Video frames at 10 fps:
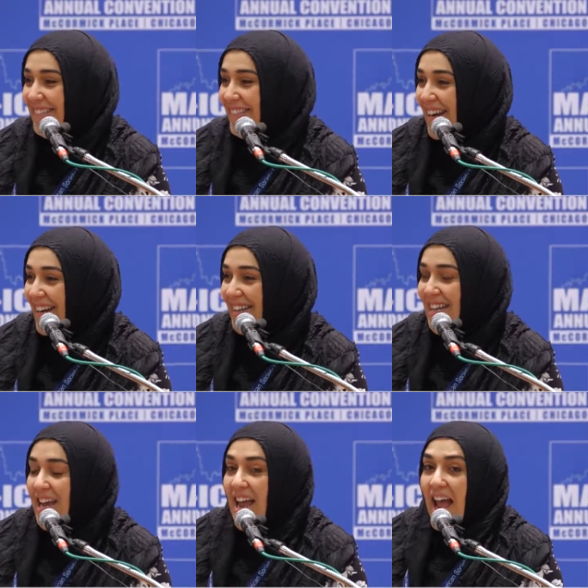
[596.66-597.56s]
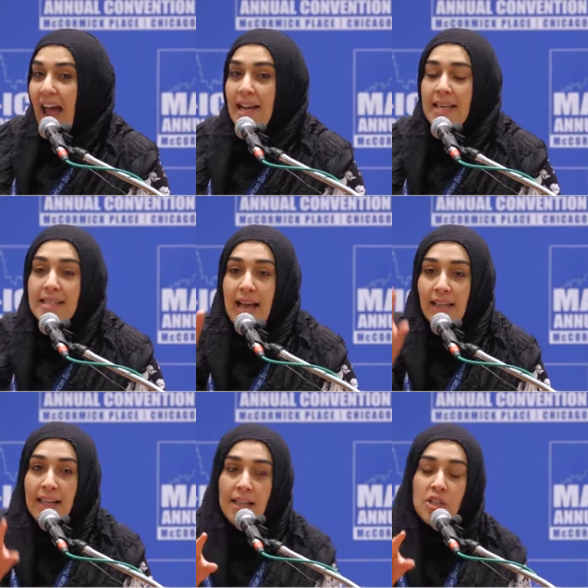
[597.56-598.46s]
right? And he's
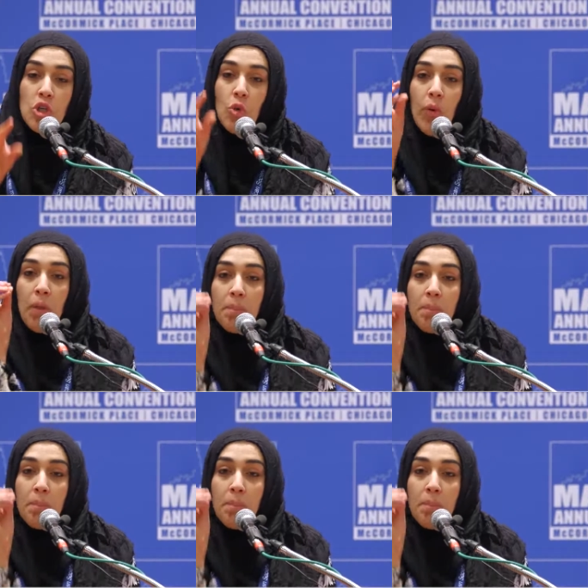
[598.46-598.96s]
telling us you will